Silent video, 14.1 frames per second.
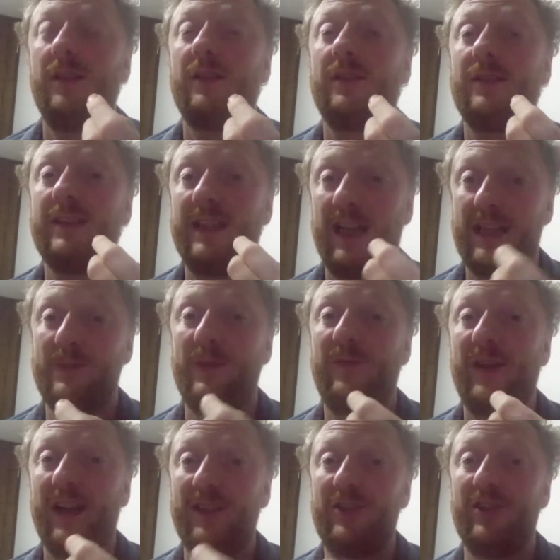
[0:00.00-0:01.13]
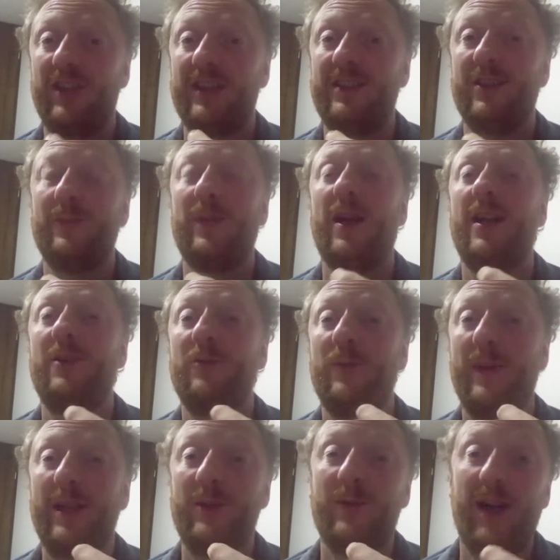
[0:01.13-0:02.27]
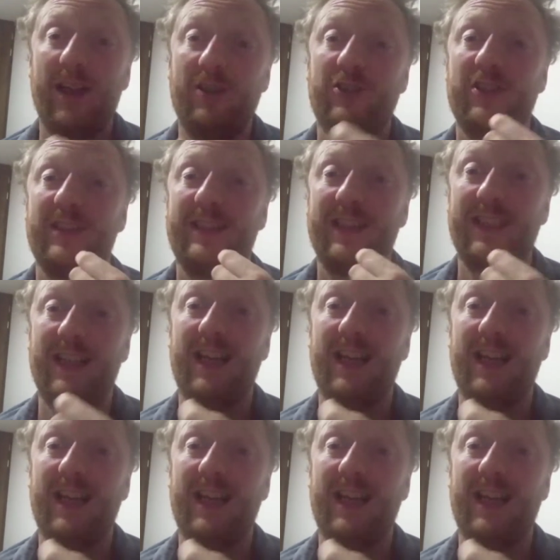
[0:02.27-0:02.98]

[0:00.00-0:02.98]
Because that's perfectionism and it will make you anxious in the